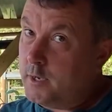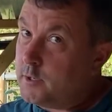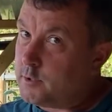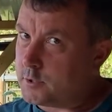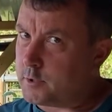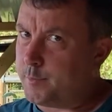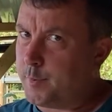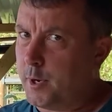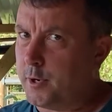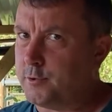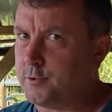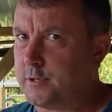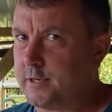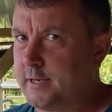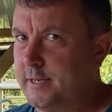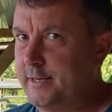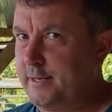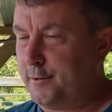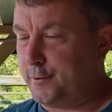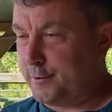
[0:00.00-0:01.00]

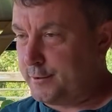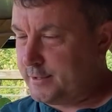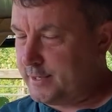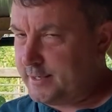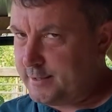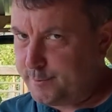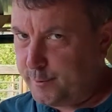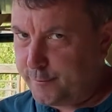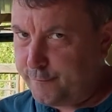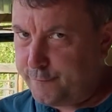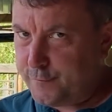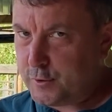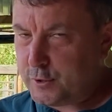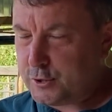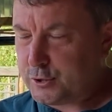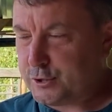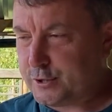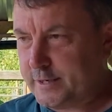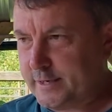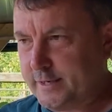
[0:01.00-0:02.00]
supposedly. Like I said, it's my
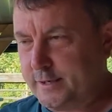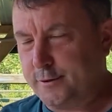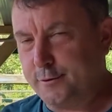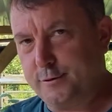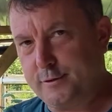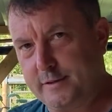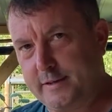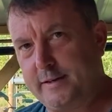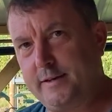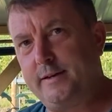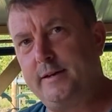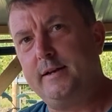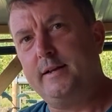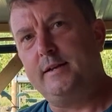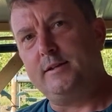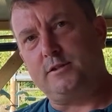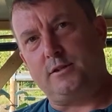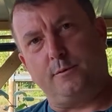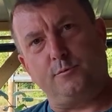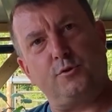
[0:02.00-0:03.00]
first year using it,
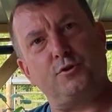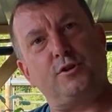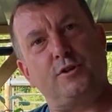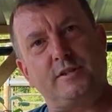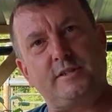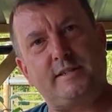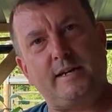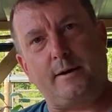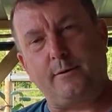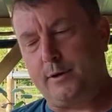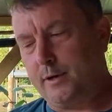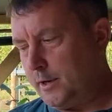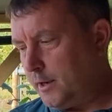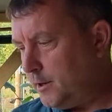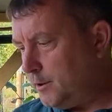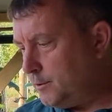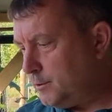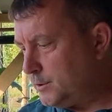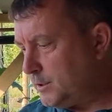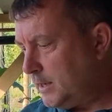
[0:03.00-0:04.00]
so I'm just going to see how it
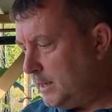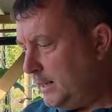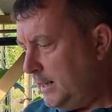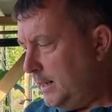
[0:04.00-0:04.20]
goes.